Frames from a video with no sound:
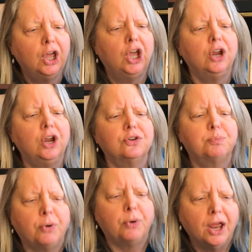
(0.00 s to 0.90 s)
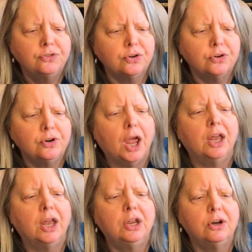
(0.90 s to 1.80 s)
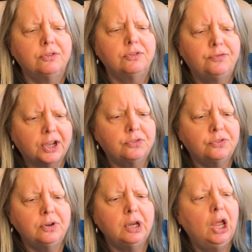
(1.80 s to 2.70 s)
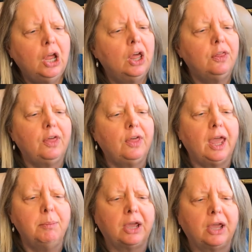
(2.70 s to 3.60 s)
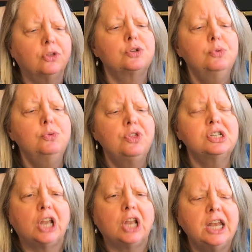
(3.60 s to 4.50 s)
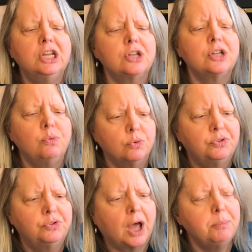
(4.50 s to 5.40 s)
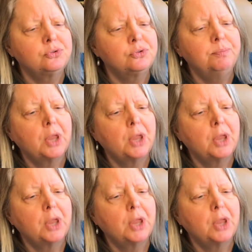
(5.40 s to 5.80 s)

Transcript: Here's Prancer and here's Vixen. They make the smoothest landings on rooftops.